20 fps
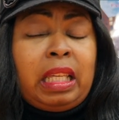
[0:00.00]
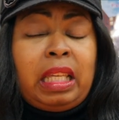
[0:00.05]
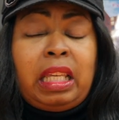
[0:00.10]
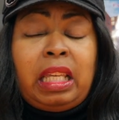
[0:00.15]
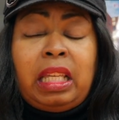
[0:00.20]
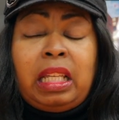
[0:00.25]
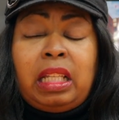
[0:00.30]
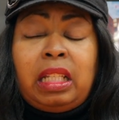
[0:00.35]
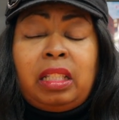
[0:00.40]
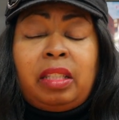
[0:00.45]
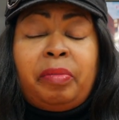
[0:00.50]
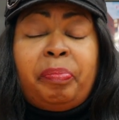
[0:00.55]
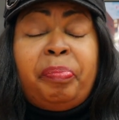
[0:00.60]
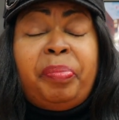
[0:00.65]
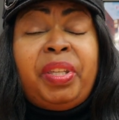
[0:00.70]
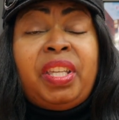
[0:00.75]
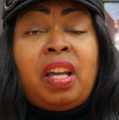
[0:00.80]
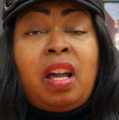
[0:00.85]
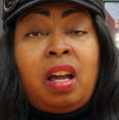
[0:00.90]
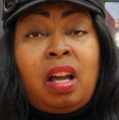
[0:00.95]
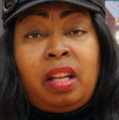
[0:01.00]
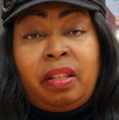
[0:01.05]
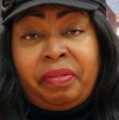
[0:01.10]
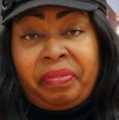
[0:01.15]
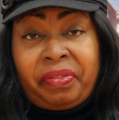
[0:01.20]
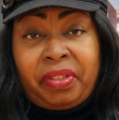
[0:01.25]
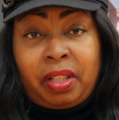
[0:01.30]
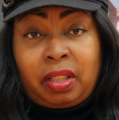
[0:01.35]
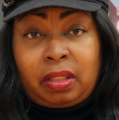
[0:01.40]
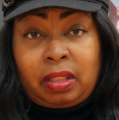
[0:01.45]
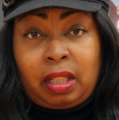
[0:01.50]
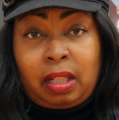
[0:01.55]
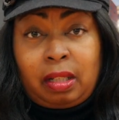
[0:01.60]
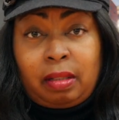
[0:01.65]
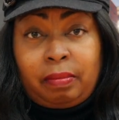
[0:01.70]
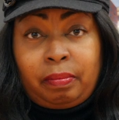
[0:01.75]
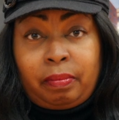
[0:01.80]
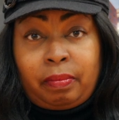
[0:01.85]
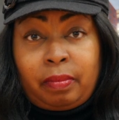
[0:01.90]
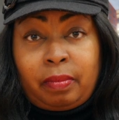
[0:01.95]
is beyond fucked
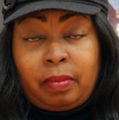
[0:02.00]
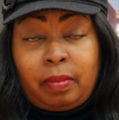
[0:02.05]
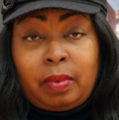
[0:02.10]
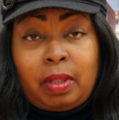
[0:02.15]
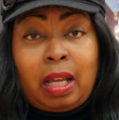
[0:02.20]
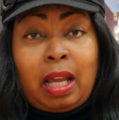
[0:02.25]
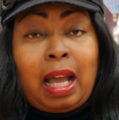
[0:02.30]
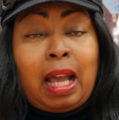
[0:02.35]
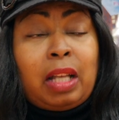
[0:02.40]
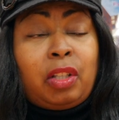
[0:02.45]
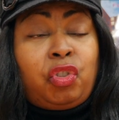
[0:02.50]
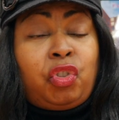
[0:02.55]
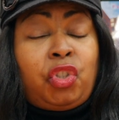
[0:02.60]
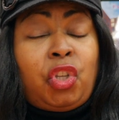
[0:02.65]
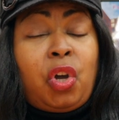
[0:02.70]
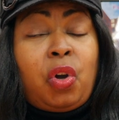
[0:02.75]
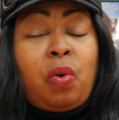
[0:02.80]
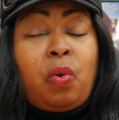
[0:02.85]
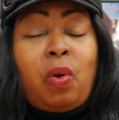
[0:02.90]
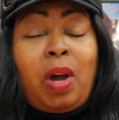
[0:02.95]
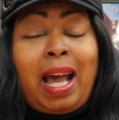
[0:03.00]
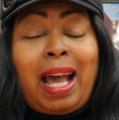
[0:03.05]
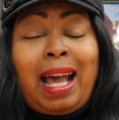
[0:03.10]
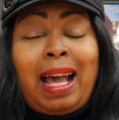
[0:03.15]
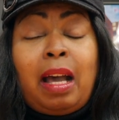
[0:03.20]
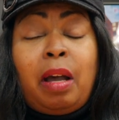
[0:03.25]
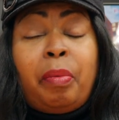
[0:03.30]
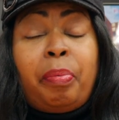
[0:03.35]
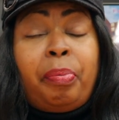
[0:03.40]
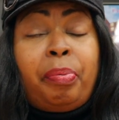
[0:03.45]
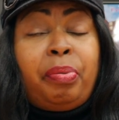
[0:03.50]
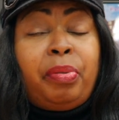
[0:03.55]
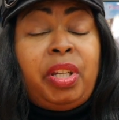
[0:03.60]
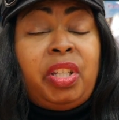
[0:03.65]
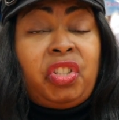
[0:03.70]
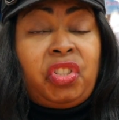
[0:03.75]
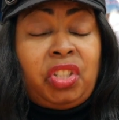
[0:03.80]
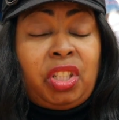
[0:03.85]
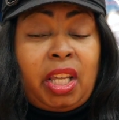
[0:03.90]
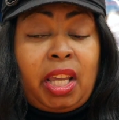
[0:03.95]
up. So I
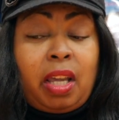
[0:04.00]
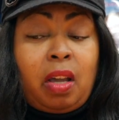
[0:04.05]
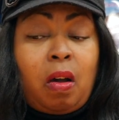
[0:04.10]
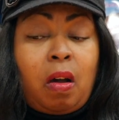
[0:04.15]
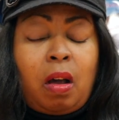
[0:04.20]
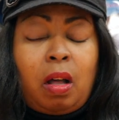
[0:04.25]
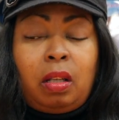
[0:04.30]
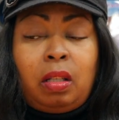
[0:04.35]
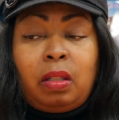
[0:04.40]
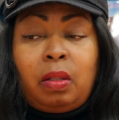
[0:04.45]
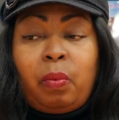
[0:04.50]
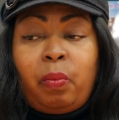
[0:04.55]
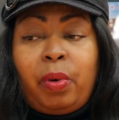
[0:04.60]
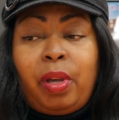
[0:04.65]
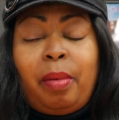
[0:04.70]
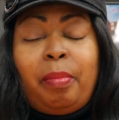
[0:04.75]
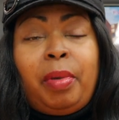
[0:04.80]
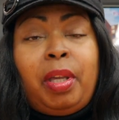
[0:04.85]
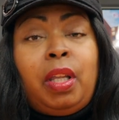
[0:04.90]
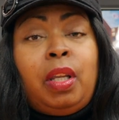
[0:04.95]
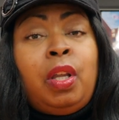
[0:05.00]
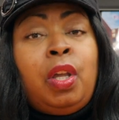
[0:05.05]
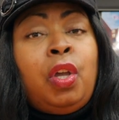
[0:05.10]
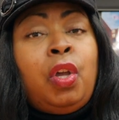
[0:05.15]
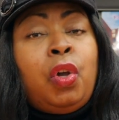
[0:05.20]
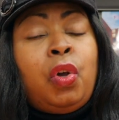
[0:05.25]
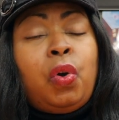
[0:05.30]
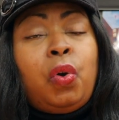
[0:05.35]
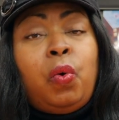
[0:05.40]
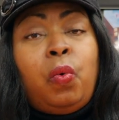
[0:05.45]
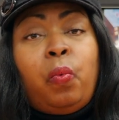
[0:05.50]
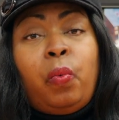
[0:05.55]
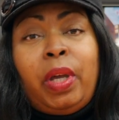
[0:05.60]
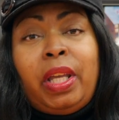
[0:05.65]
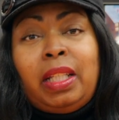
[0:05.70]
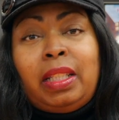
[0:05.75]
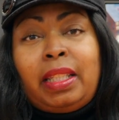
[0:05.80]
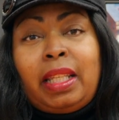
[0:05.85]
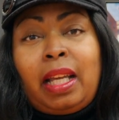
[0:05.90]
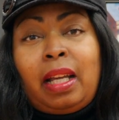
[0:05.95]
appreciate all of the women who
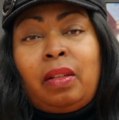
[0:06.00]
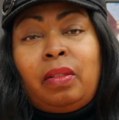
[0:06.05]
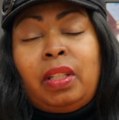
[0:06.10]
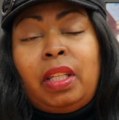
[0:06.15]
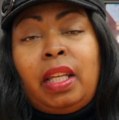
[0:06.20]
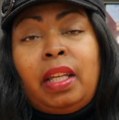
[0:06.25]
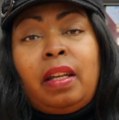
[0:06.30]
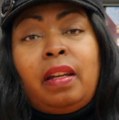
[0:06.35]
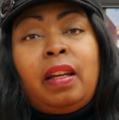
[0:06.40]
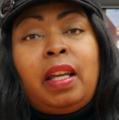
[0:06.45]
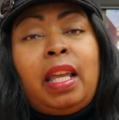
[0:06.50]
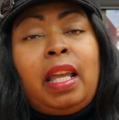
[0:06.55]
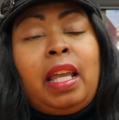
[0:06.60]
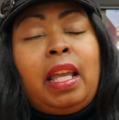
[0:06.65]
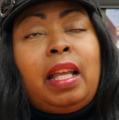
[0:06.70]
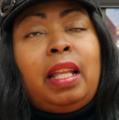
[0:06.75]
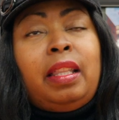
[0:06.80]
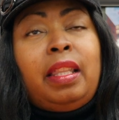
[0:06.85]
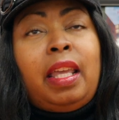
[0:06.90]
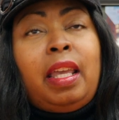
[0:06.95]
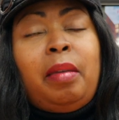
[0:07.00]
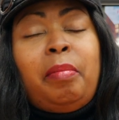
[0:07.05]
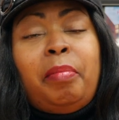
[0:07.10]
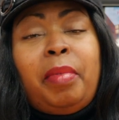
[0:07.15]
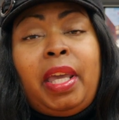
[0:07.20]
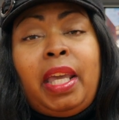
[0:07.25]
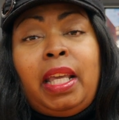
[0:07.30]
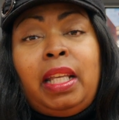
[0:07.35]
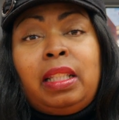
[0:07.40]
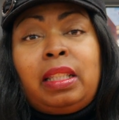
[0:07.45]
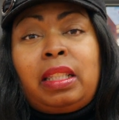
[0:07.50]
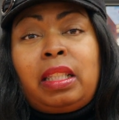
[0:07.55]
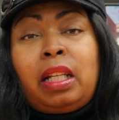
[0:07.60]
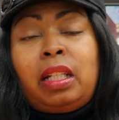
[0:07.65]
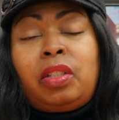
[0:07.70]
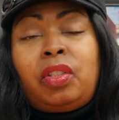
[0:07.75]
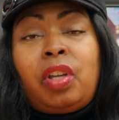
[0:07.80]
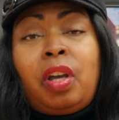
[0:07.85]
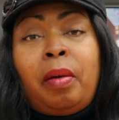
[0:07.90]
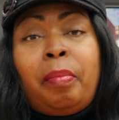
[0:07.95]
went down there and they made
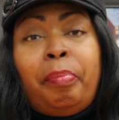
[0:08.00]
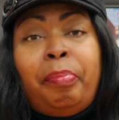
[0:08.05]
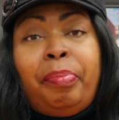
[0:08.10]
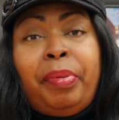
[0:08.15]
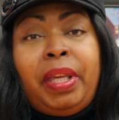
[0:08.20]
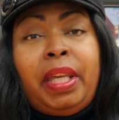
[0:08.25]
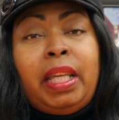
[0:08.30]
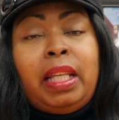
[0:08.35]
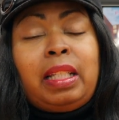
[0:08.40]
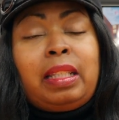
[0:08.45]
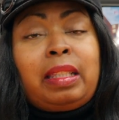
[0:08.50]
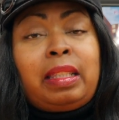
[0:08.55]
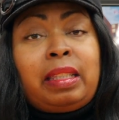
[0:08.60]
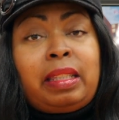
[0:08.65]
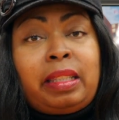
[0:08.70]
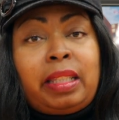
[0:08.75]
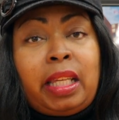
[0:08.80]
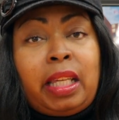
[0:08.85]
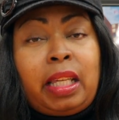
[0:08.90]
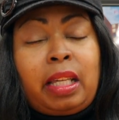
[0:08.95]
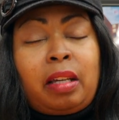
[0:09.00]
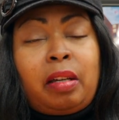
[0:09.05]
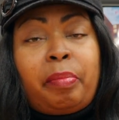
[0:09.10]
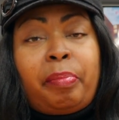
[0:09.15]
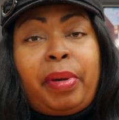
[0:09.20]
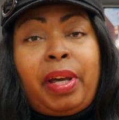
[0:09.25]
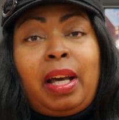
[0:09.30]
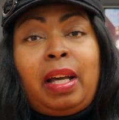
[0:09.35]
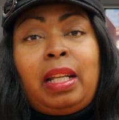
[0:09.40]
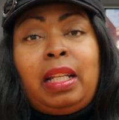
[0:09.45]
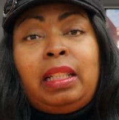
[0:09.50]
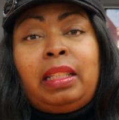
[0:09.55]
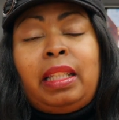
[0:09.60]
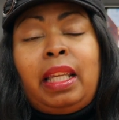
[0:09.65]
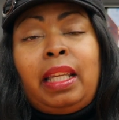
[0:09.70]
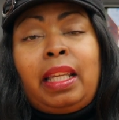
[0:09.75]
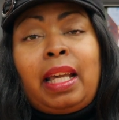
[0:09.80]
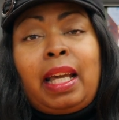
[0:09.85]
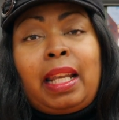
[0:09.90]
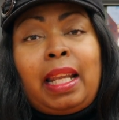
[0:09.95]
such a big stink about it.
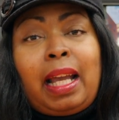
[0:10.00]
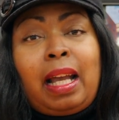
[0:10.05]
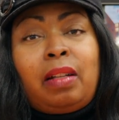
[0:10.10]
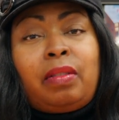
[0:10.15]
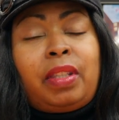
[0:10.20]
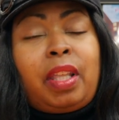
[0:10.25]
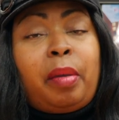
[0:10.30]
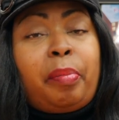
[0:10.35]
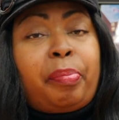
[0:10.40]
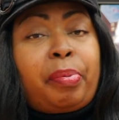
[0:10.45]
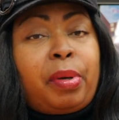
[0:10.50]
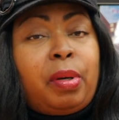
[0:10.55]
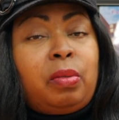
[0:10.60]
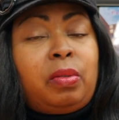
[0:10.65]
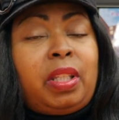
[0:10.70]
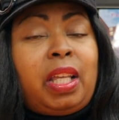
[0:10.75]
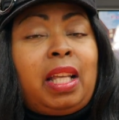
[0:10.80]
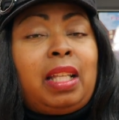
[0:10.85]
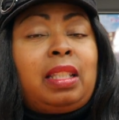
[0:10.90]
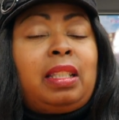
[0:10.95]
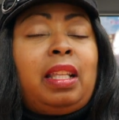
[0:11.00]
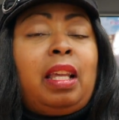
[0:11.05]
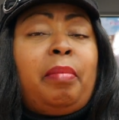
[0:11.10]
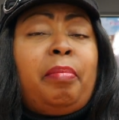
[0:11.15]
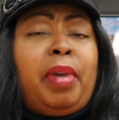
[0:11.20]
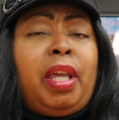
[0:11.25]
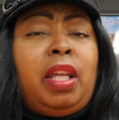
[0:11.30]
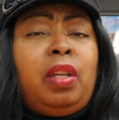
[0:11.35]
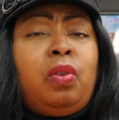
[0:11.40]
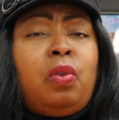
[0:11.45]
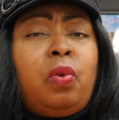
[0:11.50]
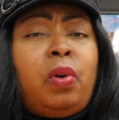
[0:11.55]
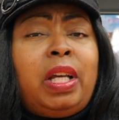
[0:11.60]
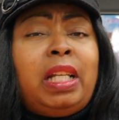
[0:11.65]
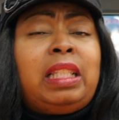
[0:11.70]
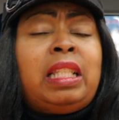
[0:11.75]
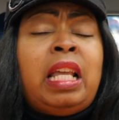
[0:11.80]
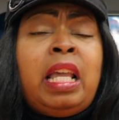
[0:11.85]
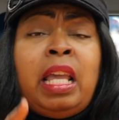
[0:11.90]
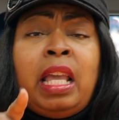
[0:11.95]
They got out, they protest, they made
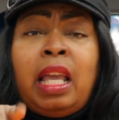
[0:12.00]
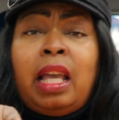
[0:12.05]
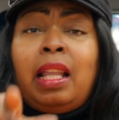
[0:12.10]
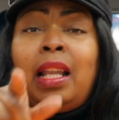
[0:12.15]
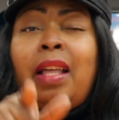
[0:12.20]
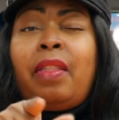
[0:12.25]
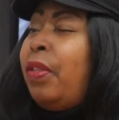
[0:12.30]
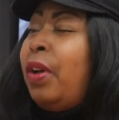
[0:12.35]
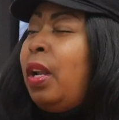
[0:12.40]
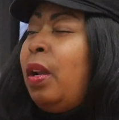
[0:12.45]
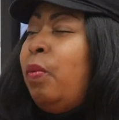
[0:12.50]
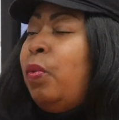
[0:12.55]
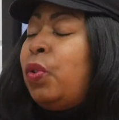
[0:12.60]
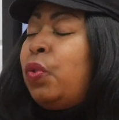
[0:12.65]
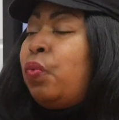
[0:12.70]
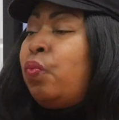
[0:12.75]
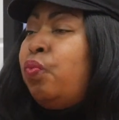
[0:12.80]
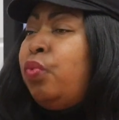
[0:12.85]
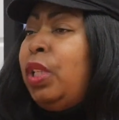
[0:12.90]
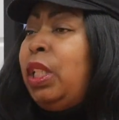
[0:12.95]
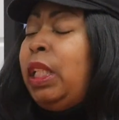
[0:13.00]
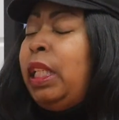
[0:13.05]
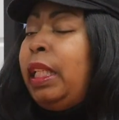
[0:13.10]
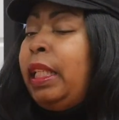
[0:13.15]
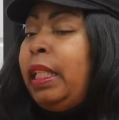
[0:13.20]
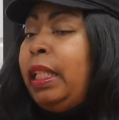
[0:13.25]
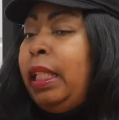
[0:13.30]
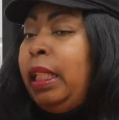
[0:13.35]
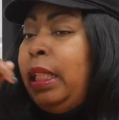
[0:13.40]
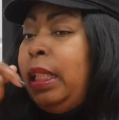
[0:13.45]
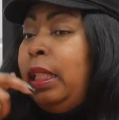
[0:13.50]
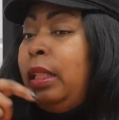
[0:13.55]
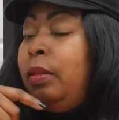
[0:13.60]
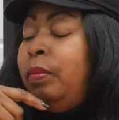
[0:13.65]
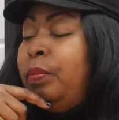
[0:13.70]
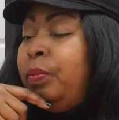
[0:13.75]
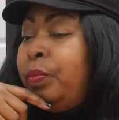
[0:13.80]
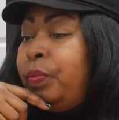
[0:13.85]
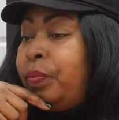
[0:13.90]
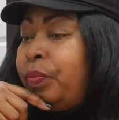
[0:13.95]
noise. And thought it was really key.